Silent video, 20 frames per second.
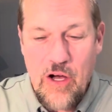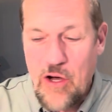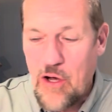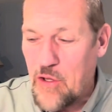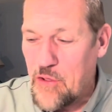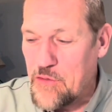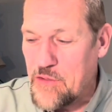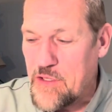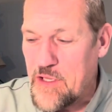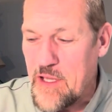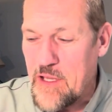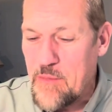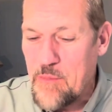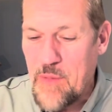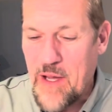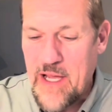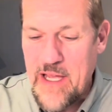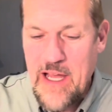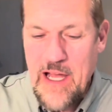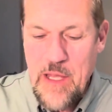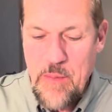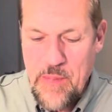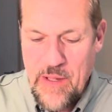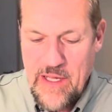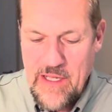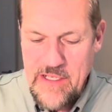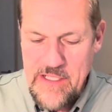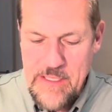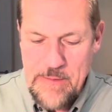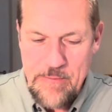on my
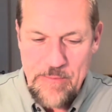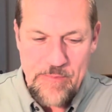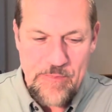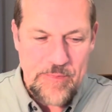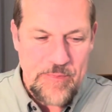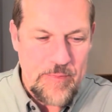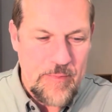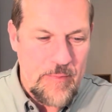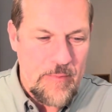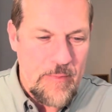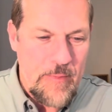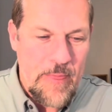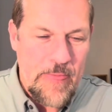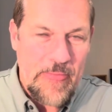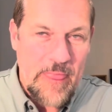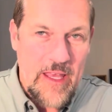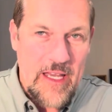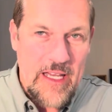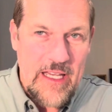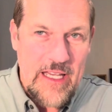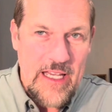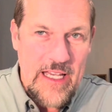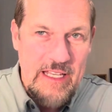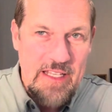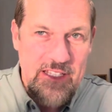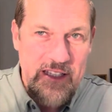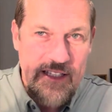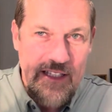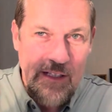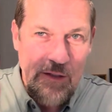iPad.
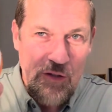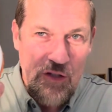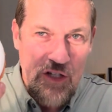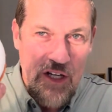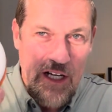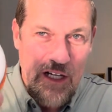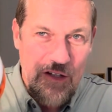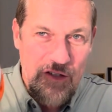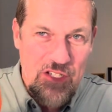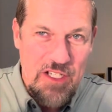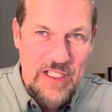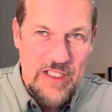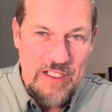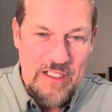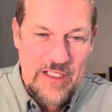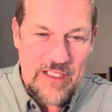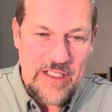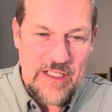It's still charging